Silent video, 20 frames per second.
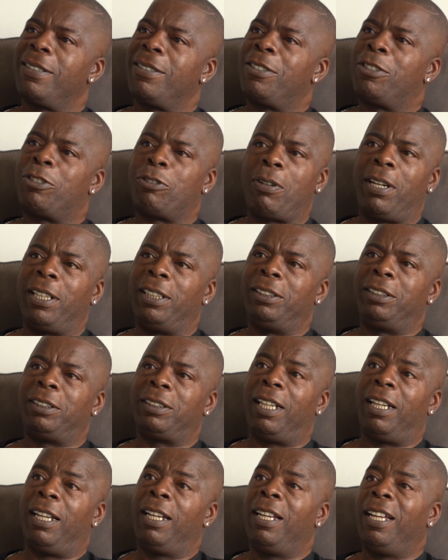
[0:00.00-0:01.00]

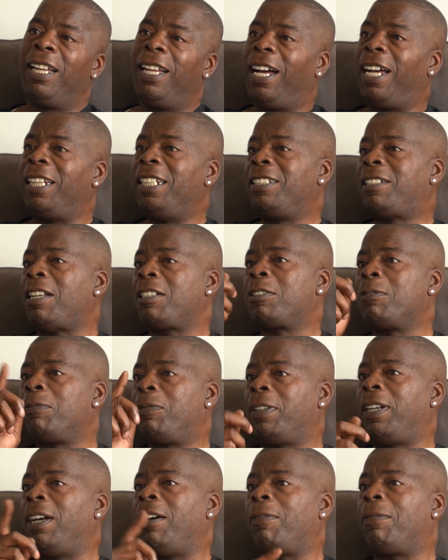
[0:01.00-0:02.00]
Strange. And he doesn't
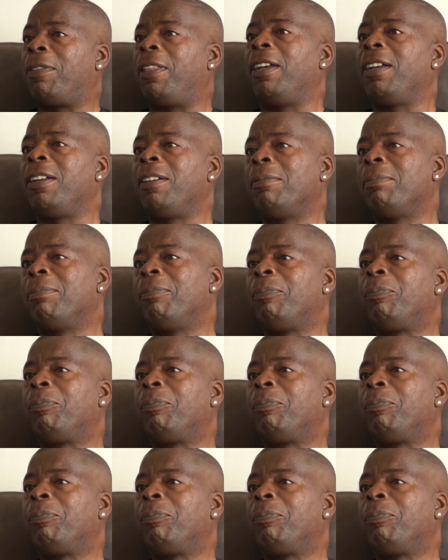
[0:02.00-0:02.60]
forget a thing.